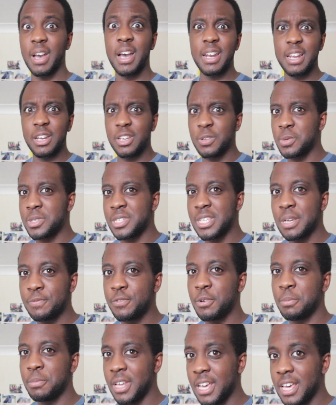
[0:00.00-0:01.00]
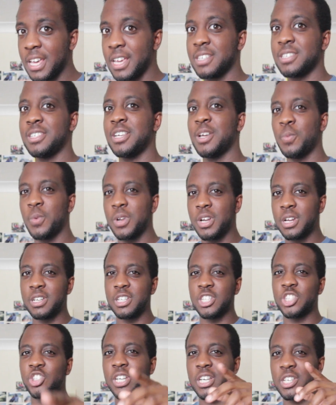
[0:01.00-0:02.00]
And then it will stem from there. So then when the
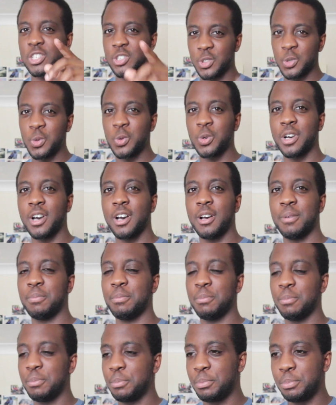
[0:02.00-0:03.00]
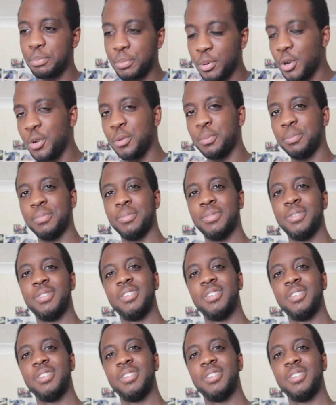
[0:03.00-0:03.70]
diss tracks do come, boom.